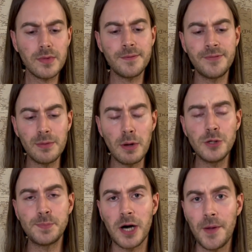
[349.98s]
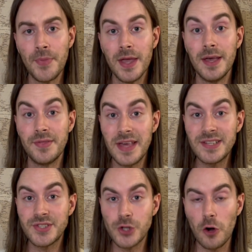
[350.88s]
for the most part, their
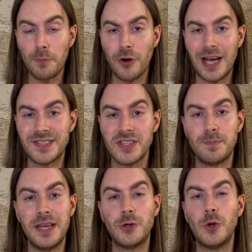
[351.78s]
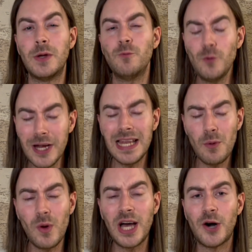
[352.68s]
stock price has been doing really
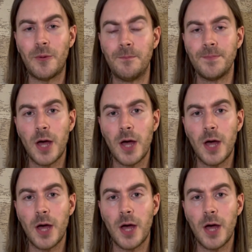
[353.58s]
well